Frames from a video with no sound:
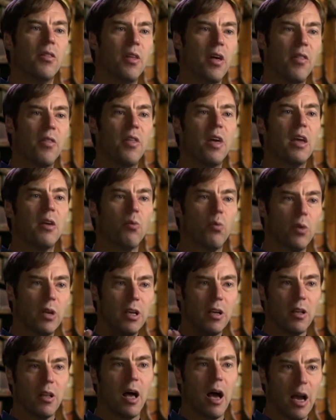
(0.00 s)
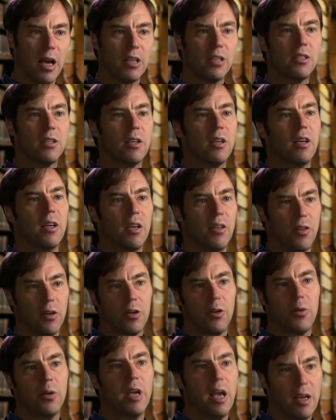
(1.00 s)
that they realized in
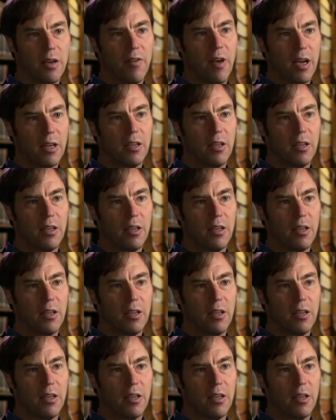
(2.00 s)
their creative